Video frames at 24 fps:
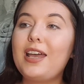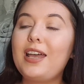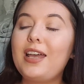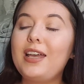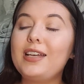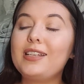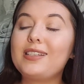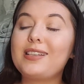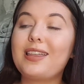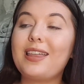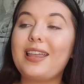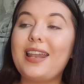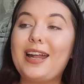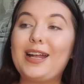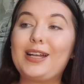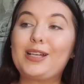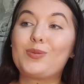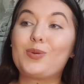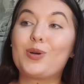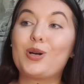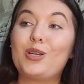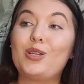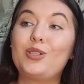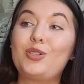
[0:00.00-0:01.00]
So the next
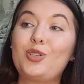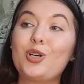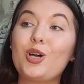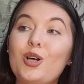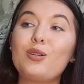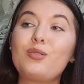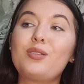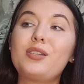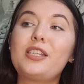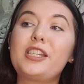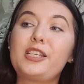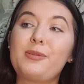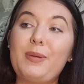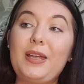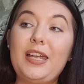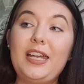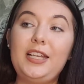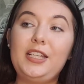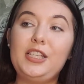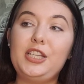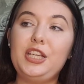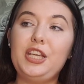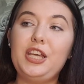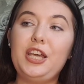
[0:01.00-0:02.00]
one, doctors speak
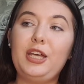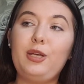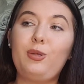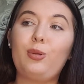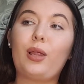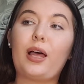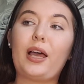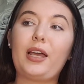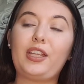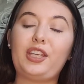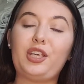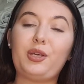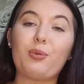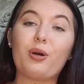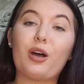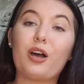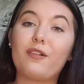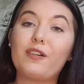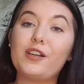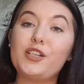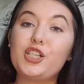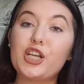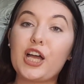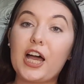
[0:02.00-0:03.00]
to you like you are
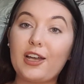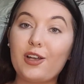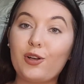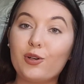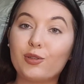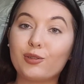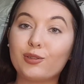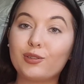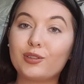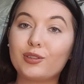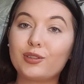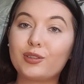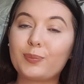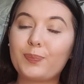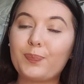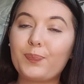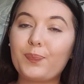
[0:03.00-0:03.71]
a child.